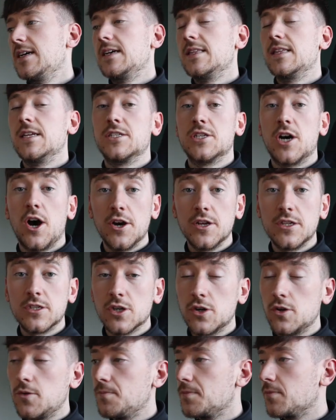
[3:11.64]
The
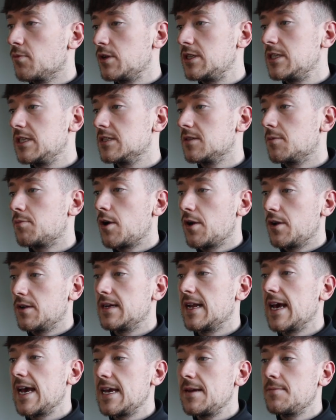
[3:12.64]
title, which is the product
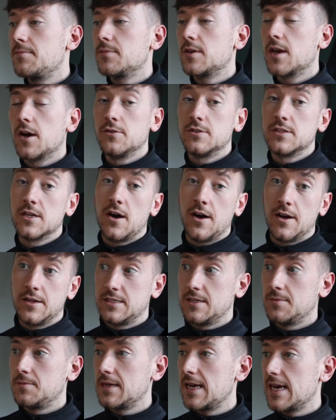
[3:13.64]
name, goes to
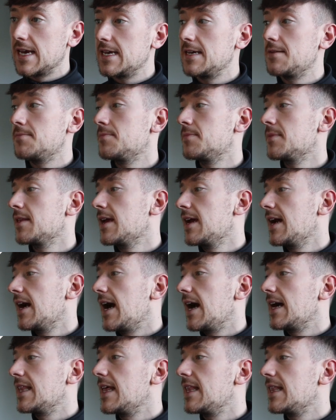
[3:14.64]
item name.
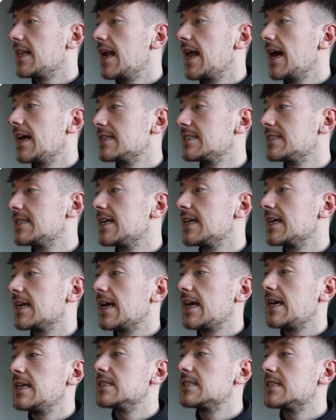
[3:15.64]
And then the last thing
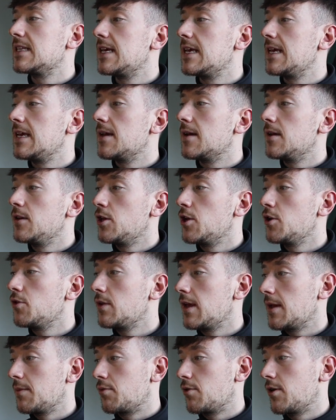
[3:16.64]
is the
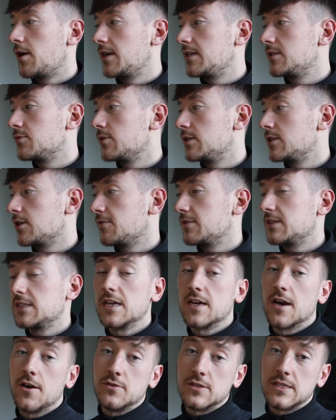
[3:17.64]
unit price, which obviously
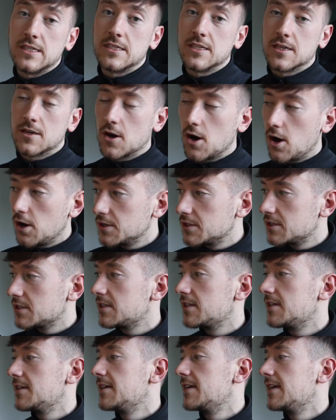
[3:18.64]
goes into cost.
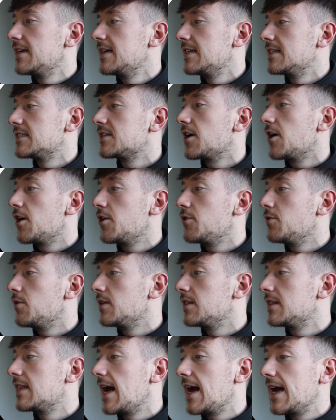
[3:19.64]
So
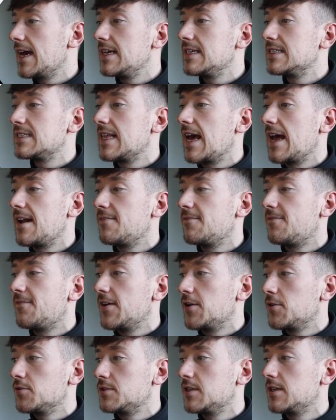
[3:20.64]
that is then
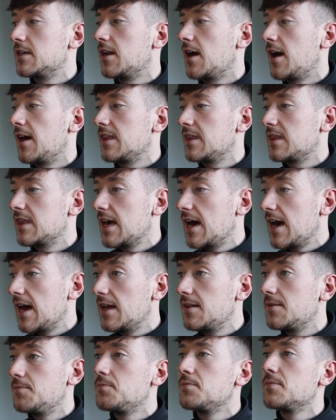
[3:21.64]
filtered like
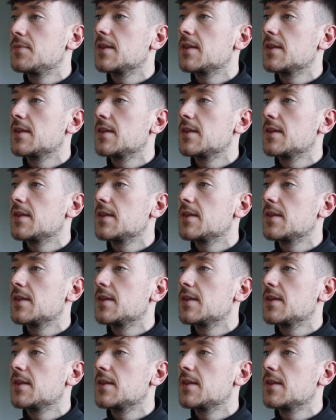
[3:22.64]
that.